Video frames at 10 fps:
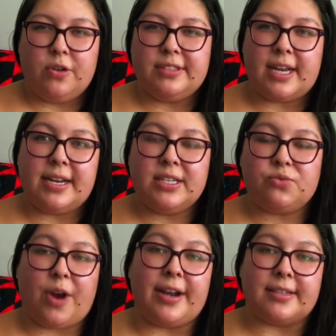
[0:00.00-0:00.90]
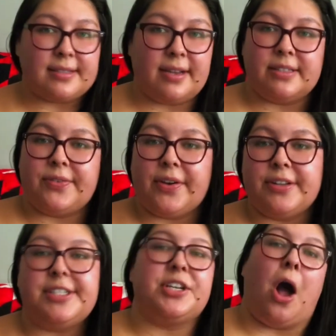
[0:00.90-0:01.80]
Dunning's writing style is very
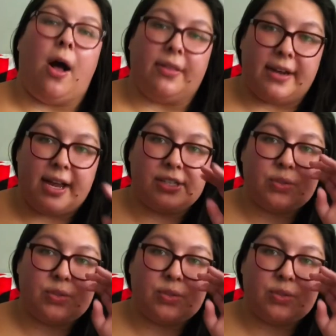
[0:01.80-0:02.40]
decolonized,